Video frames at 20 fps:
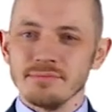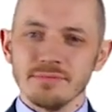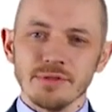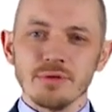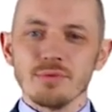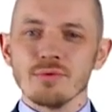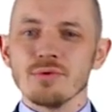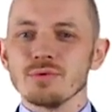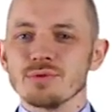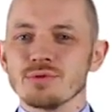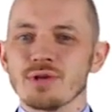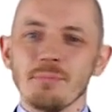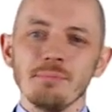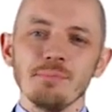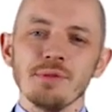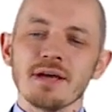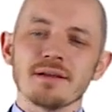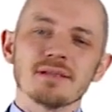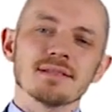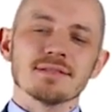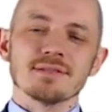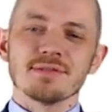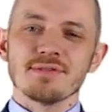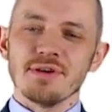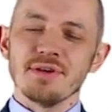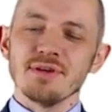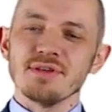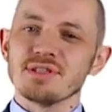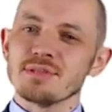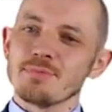those complex
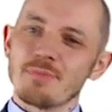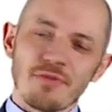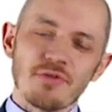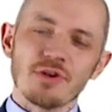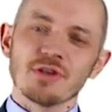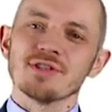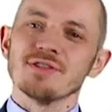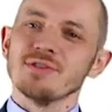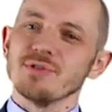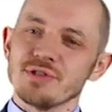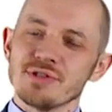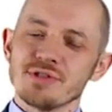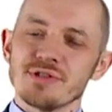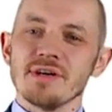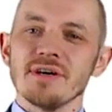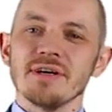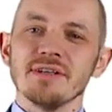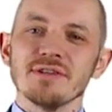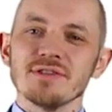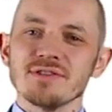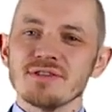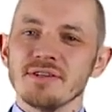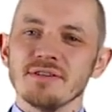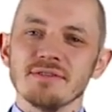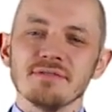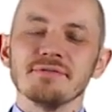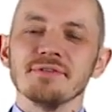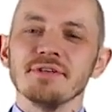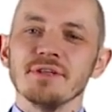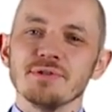things professional designers
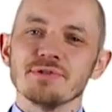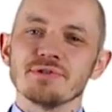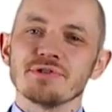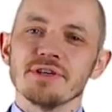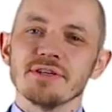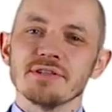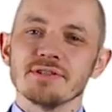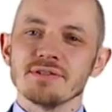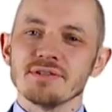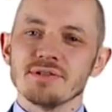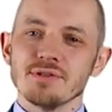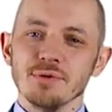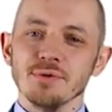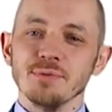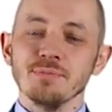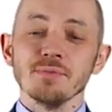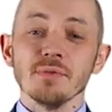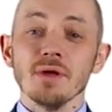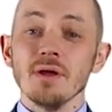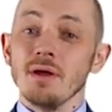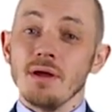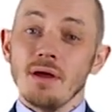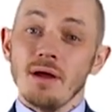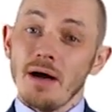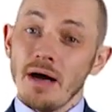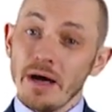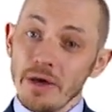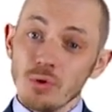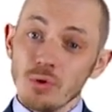and illustrators do. I